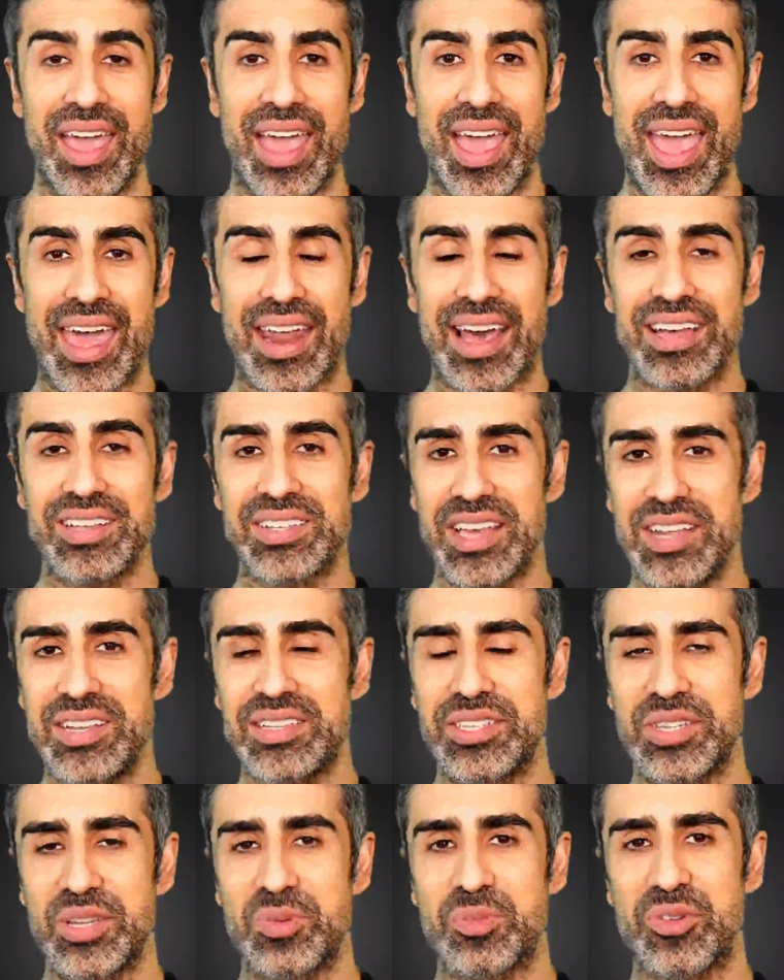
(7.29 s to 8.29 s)
And I said
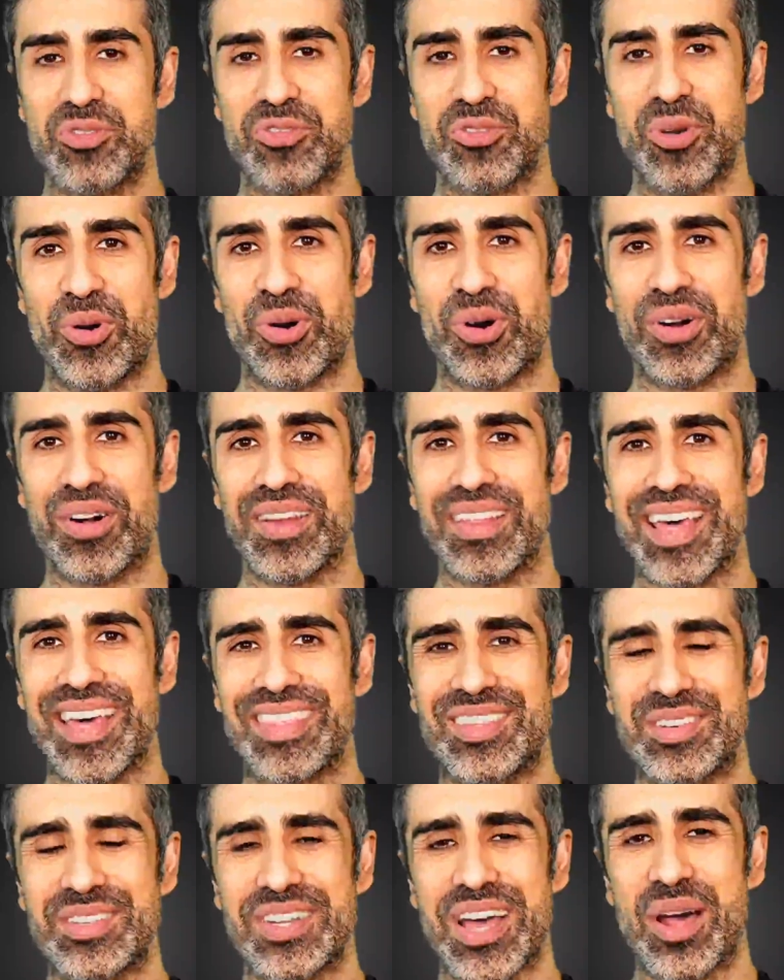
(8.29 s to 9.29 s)
to you before that
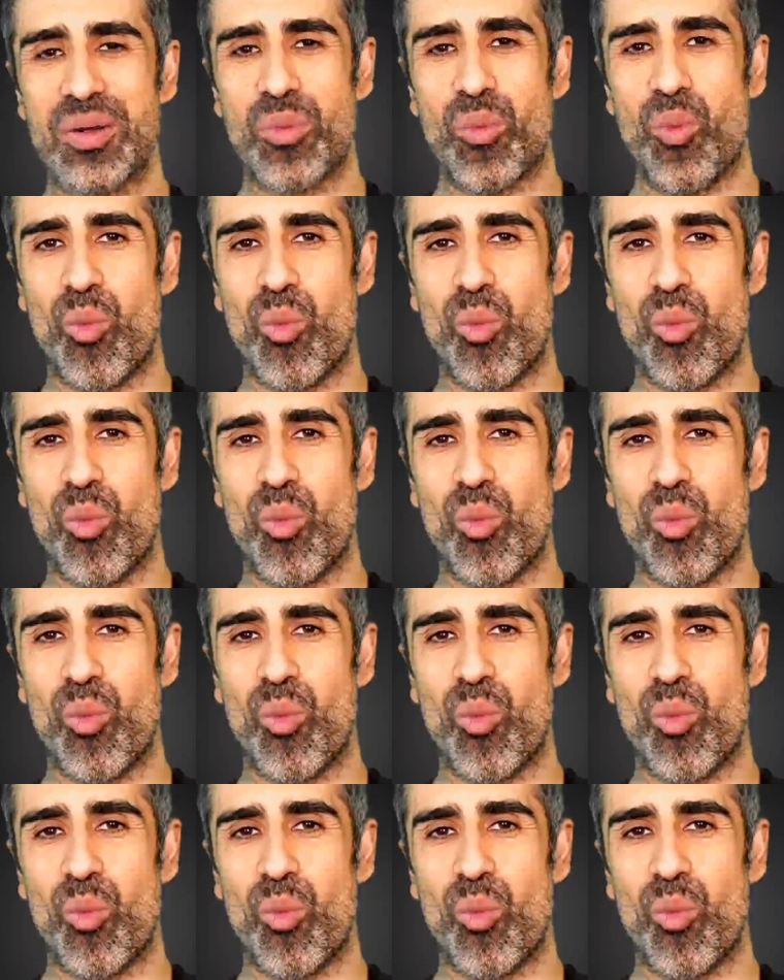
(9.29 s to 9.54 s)
there's not